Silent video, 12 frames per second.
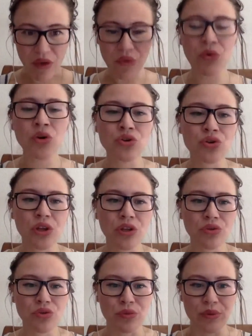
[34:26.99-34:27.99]
what should they
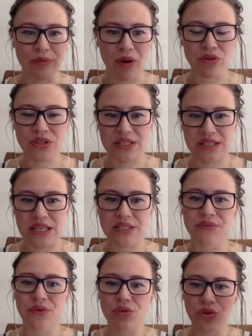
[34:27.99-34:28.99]
do to be more
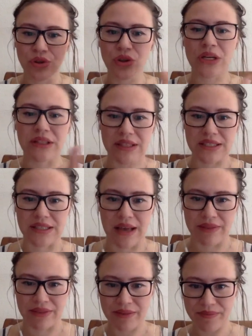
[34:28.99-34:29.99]
successful? You look at the sun.